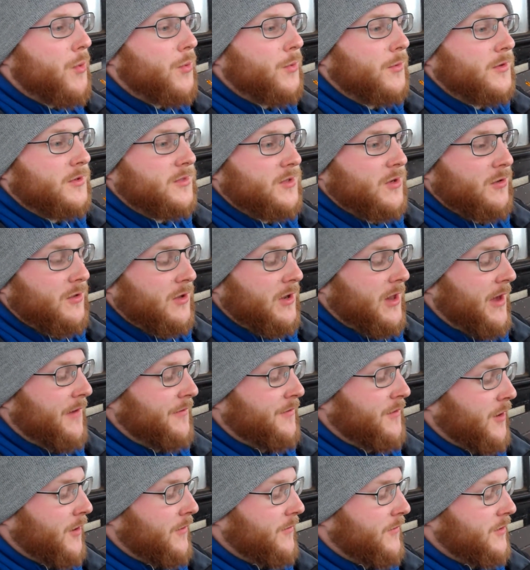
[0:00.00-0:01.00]
It's all the
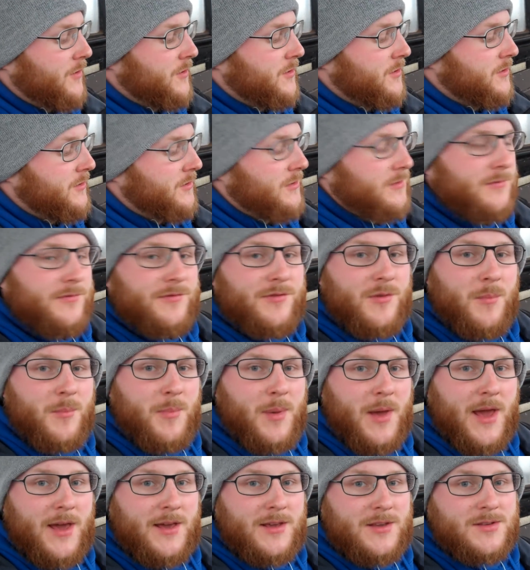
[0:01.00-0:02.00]
leftovers from
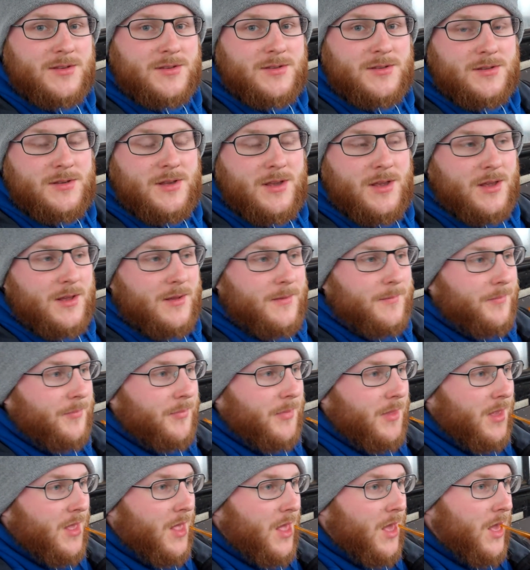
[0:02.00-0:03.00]
bags,
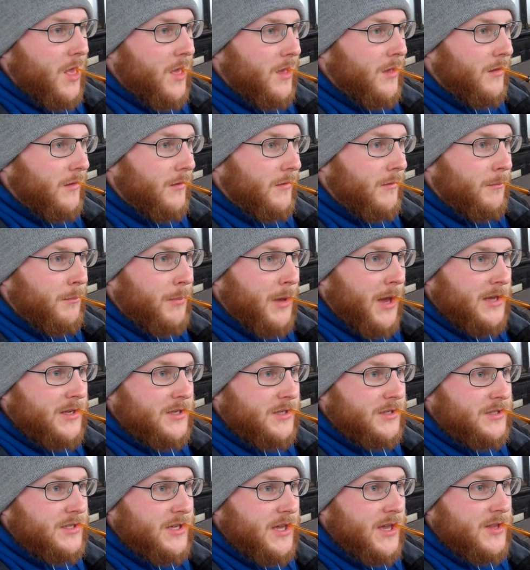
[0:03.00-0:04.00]
bags
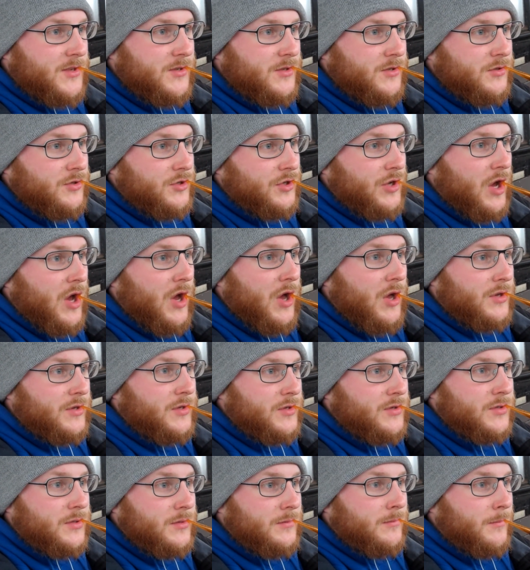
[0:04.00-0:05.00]
and tins and
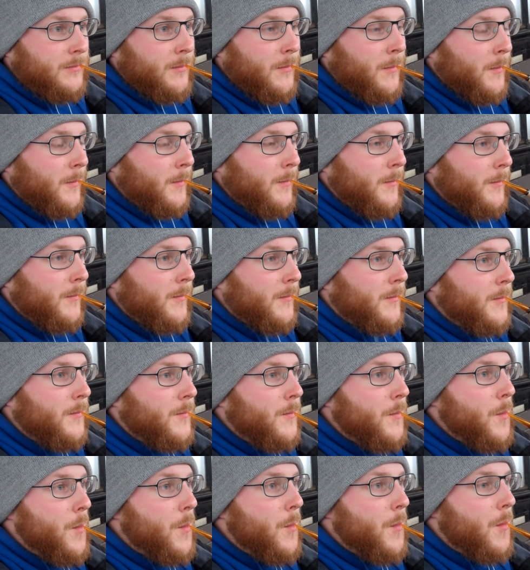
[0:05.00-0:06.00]
jars
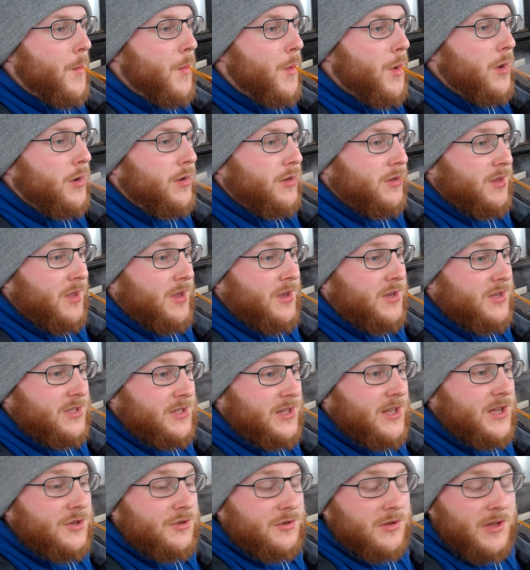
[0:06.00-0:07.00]
there's
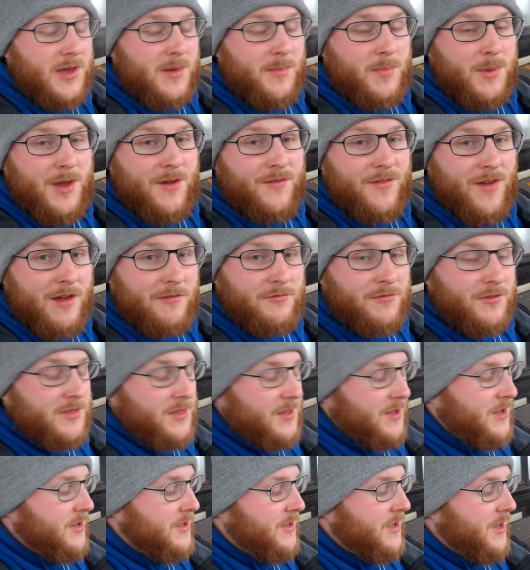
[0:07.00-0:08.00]
literally a bit of everything
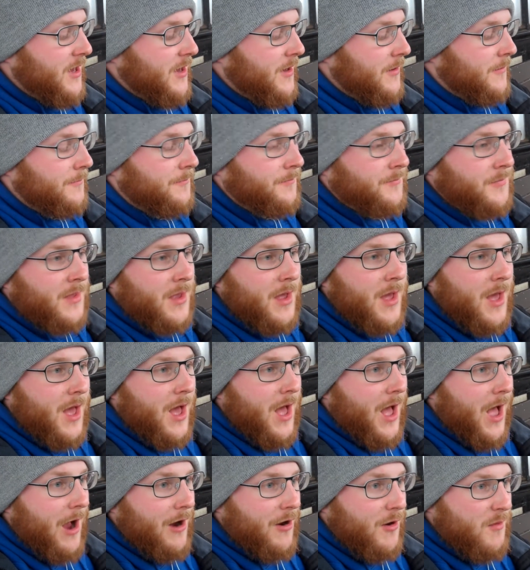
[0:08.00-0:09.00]
in here
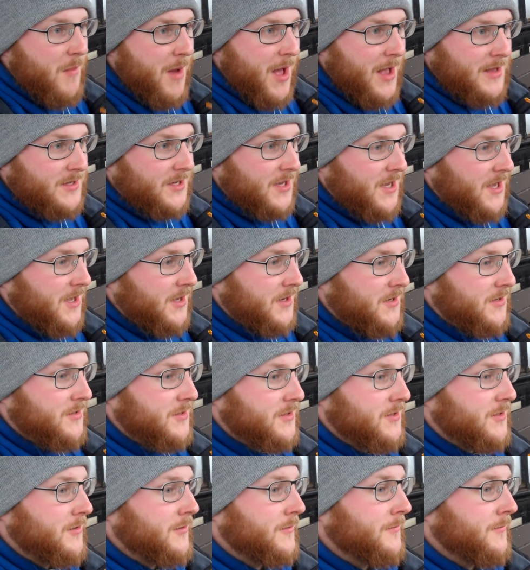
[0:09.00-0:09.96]
aromatics